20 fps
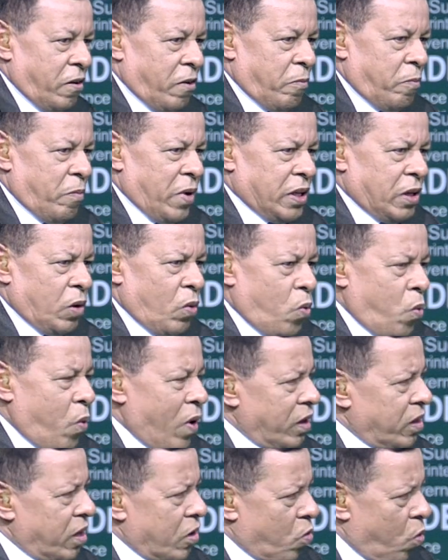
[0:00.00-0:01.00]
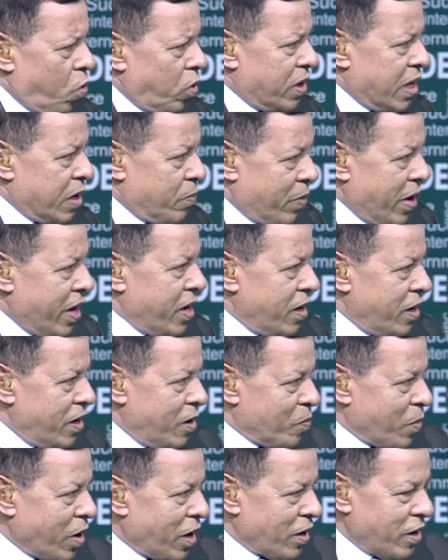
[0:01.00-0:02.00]
But what the role they are playing
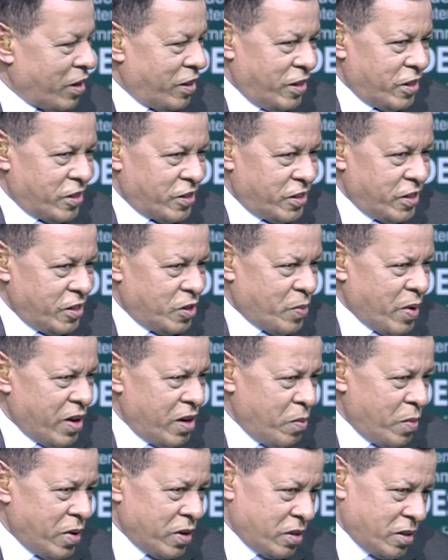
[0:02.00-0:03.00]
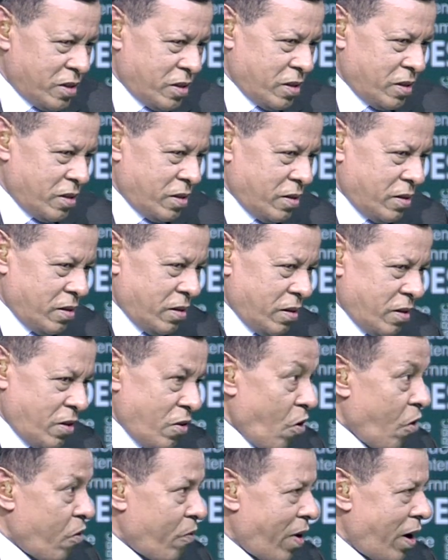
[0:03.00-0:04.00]
in Bangladesh is very much
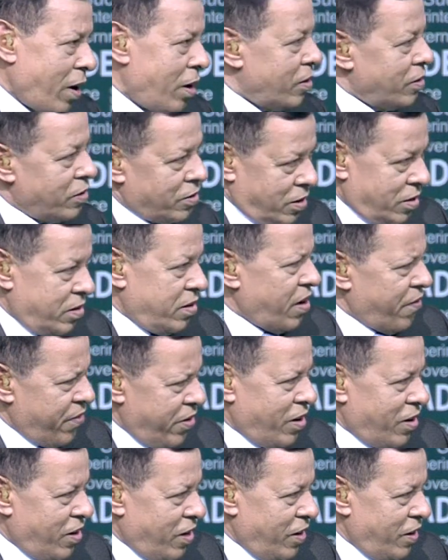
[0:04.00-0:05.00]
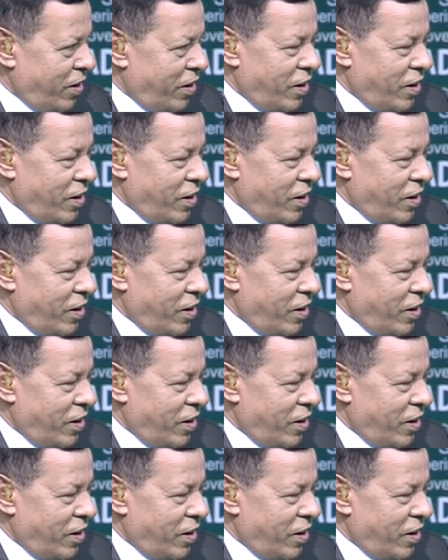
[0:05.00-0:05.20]
non-violent, definitely.